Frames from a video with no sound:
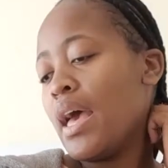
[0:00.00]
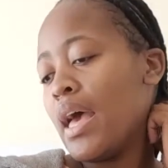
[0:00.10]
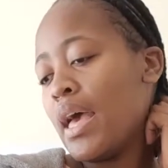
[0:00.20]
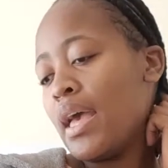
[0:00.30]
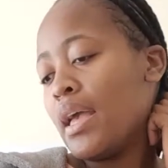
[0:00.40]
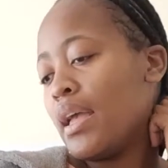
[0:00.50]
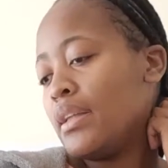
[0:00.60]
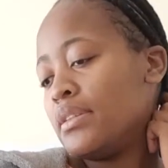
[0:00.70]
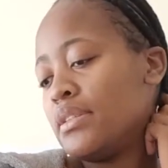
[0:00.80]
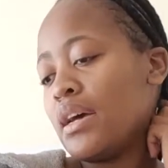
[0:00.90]

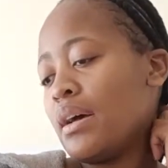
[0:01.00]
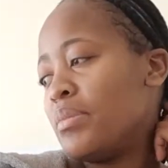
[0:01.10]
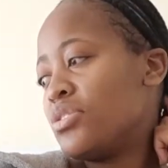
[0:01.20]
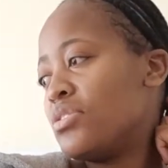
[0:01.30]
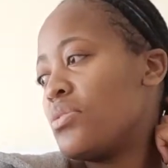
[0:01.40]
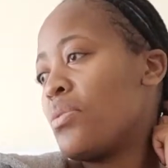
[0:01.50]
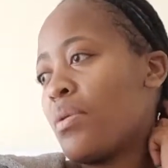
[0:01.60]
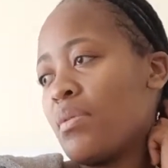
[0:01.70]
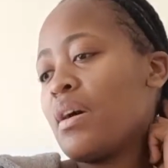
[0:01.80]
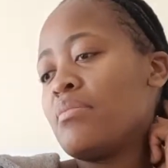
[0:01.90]
And yeah,
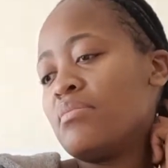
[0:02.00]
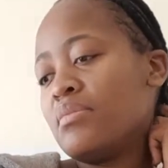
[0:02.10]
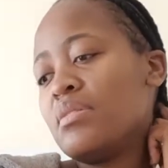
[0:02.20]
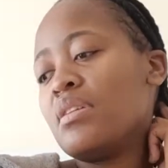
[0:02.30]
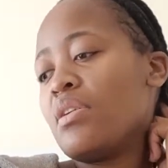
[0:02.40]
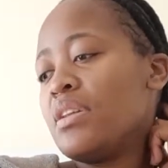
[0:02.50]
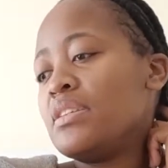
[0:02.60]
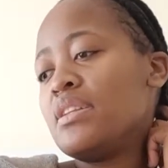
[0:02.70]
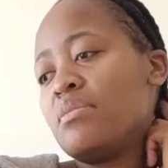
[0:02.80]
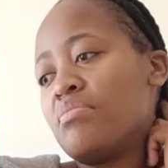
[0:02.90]
I'm
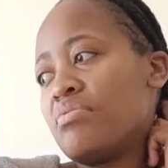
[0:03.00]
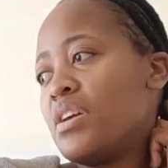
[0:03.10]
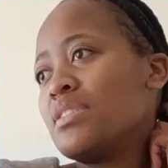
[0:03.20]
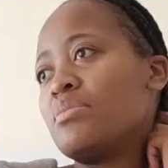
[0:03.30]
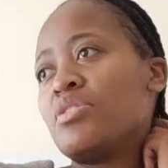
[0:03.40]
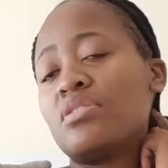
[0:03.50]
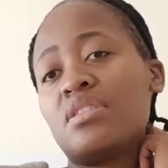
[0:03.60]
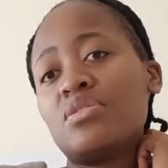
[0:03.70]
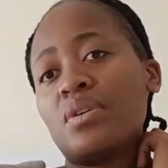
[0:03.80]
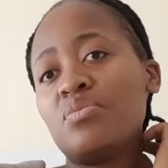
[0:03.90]
honestly impressed, because
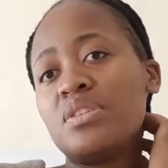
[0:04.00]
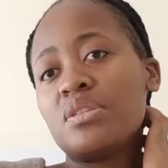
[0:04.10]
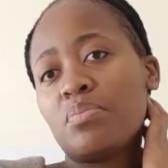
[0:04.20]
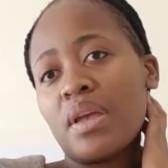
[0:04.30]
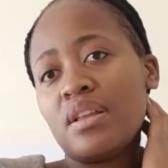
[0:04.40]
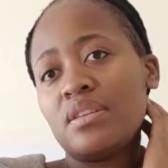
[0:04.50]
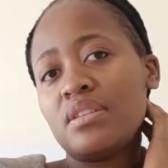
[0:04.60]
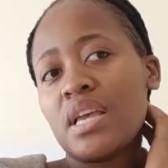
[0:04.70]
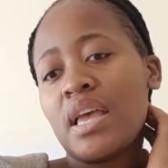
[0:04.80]
that's what we spent